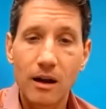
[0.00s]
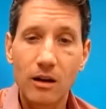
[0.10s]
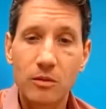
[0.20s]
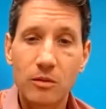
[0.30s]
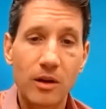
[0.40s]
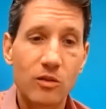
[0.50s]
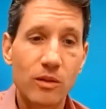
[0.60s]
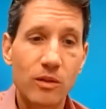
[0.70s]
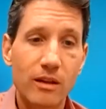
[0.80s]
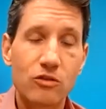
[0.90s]
to be honest with
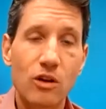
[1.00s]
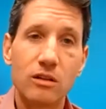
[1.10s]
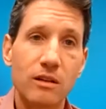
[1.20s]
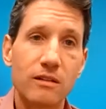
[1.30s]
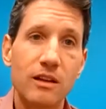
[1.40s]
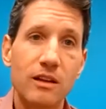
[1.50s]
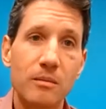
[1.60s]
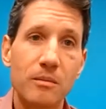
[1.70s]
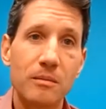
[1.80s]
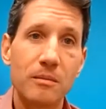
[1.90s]
you, I struggle to see
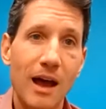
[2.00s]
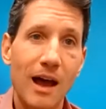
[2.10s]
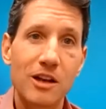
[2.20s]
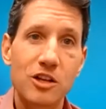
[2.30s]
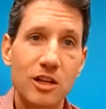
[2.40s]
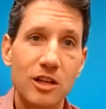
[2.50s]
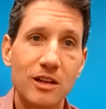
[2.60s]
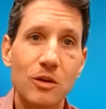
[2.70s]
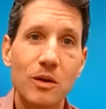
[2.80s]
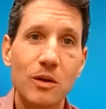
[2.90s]
them actually
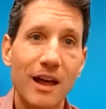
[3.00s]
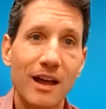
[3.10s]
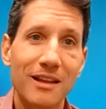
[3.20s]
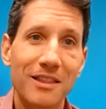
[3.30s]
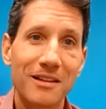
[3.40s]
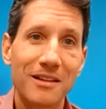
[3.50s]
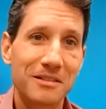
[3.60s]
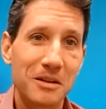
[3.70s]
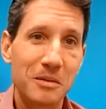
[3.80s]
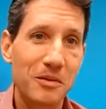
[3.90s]
doing that in, you
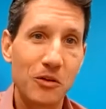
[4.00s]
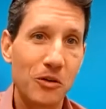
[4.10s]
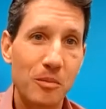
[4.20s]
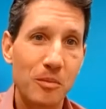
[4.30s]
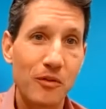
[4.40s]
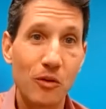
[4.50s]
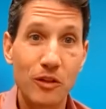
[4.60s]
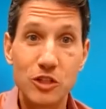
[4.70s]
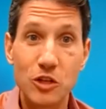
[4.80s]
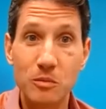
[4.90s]
know, before the
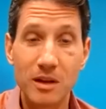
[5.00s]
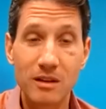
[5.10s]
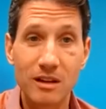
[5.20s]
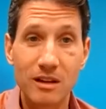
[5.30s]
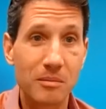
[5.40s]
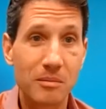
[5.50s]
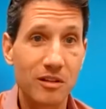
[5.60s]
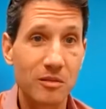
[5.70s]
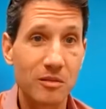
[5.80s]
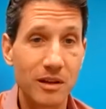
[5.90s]
June meeting and
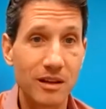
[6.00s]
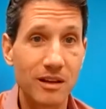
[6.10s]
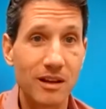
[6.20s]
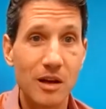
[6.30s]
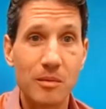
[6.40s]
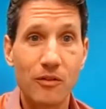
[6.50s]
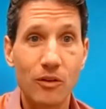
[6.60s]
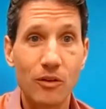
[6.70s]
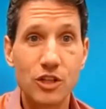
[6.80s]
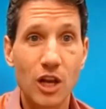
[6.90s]
possibly before
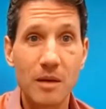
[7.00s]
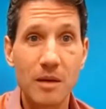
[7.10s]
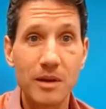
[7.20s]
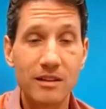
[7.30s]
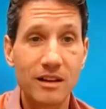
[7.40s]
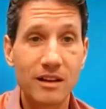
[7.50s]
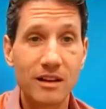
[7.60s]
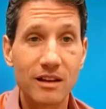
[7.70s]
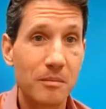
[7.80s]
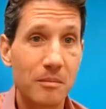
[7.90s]
the July meeting,
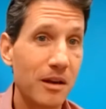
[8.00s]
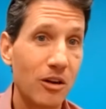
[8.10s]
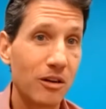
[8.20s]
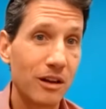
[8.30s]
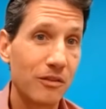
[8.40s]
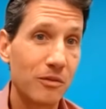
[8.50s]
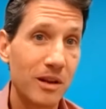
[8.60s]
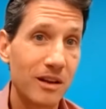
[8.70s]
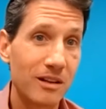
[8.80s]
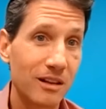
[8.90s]
and it may not
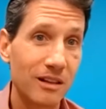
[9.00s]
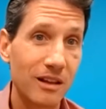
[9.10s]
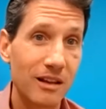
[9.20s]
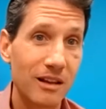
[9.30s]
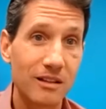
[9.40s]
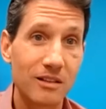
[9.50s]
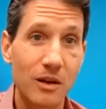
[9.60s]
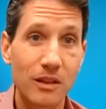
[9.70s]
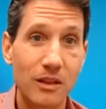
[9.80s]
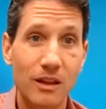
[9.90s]
even be until later. So
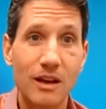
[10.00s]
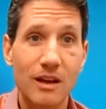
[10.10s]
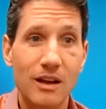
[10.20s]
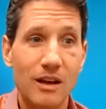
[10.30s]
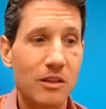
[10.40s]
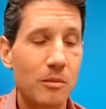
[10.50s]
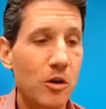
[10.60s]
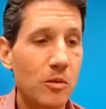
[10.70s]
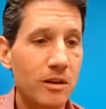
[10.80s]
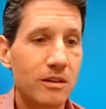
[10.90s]
I think at the
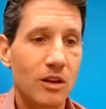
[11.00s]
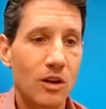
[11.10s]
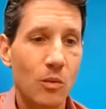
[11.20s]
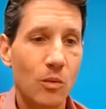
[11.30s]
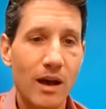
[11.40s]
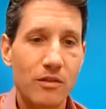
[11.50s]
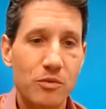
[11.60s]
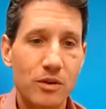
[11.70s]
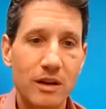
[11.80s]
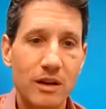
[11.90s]
moment we have a
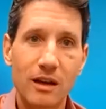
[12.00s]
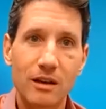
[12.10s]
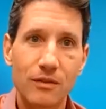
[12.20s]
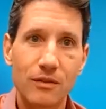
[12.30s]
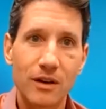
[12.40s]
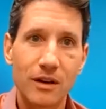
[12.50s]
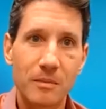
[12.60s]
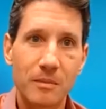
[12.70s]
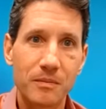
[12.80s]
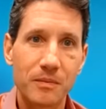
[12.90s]
pretty negative
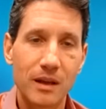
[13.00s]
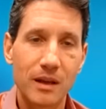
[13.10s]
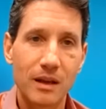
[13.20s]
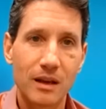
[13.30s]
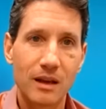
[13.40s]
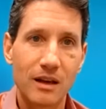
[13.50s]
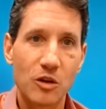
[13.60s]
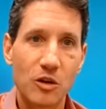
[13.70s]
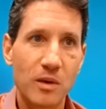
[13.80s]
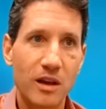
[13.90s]

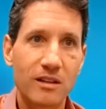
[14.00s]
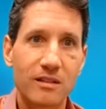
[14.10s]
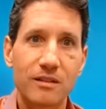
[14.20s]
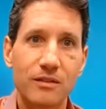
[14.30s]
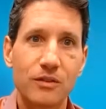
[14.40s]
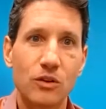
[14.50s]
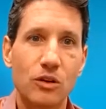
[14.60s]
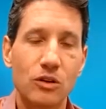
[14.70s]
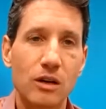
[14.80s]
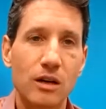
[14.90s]
mix
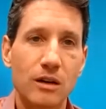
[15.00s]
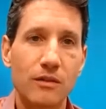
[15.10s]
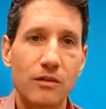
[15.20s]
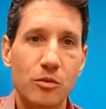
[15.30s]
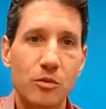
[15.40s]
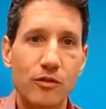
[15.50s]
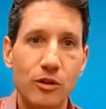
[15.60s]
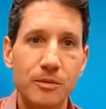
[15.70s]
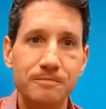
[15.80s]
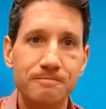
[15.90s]
for periphery.